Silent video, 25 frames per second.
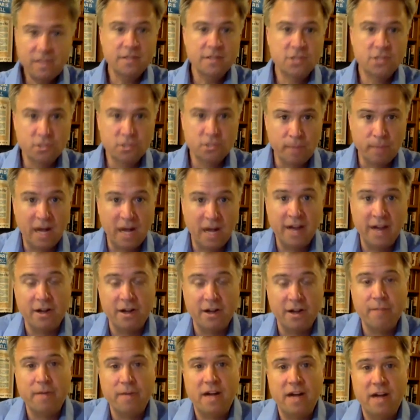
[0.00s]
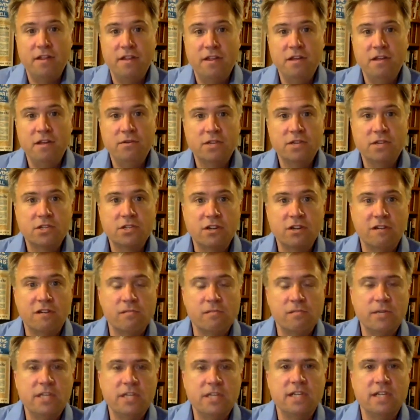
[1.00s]
spied on by the US
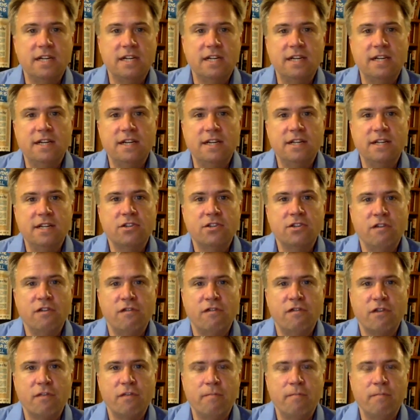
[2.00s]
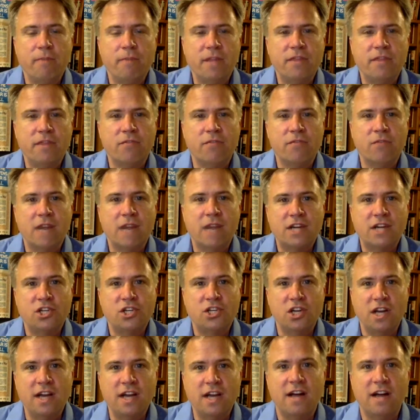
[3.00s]
government, and so forth. But the
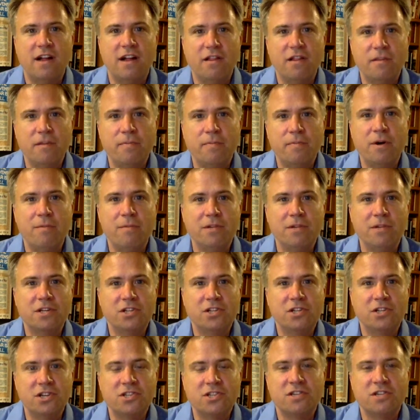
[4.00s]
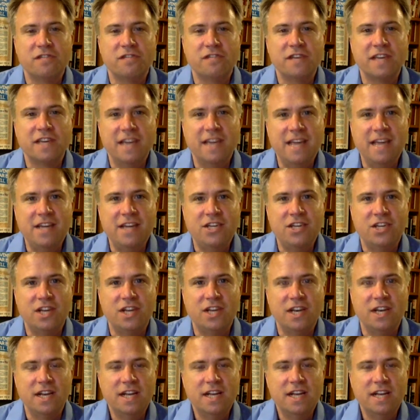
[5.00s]
rationale, the public
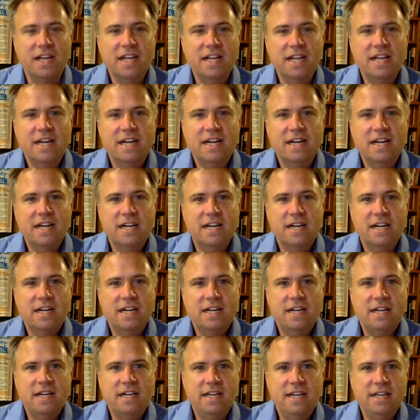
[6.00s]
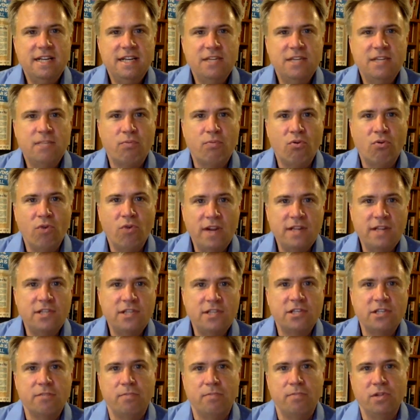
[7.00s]
justification, is
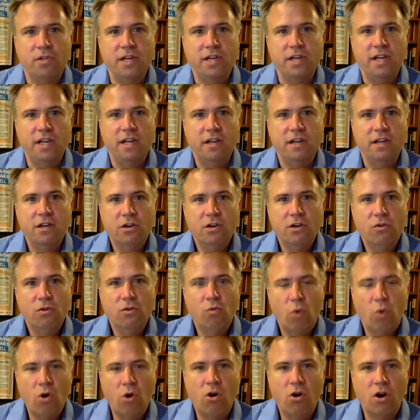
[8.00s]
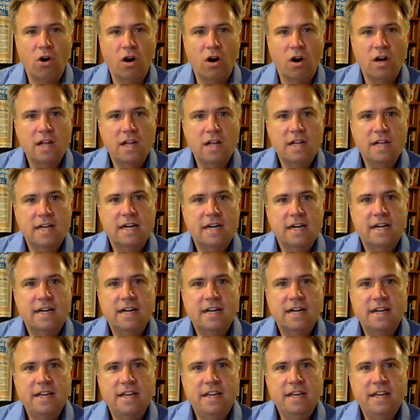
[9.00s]
principally war.
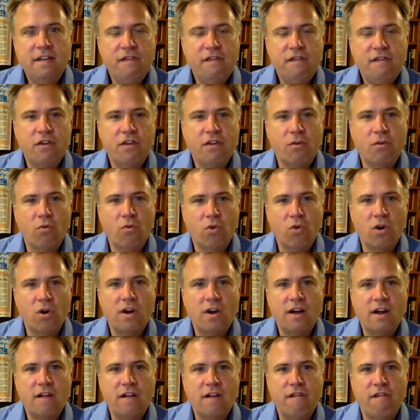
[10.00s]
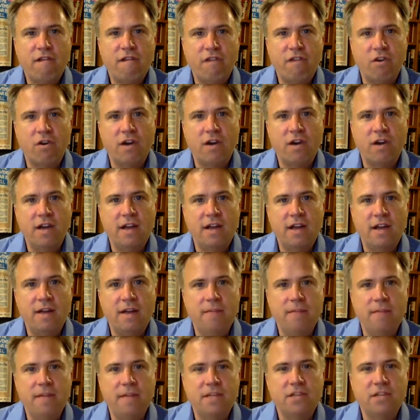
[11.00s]
If there were not foreign
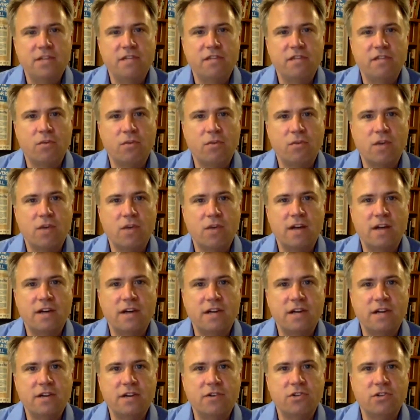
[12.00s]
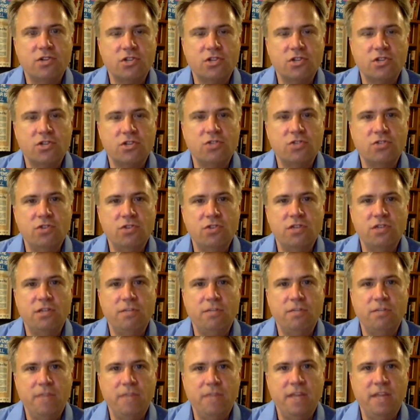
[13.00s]
enemies, if there were not understood
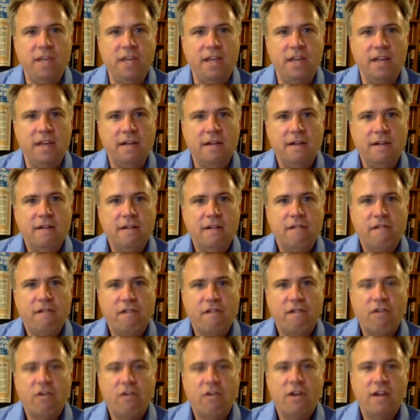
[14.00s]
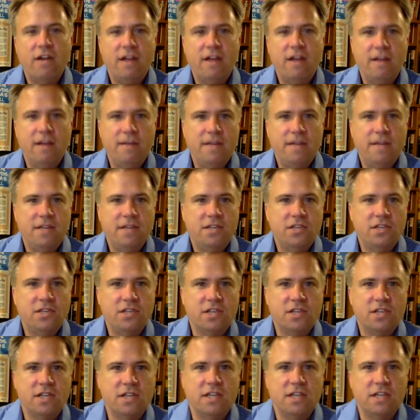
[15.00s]
to be foreign
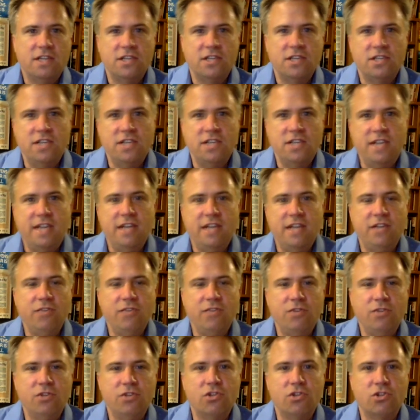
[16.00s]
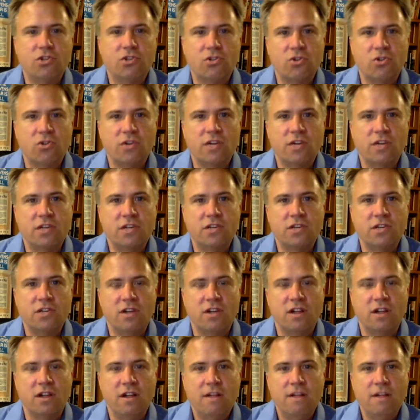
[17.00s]
enemies seeking to destroy us
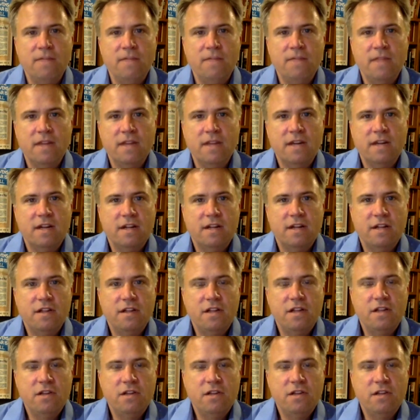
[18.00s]
all, the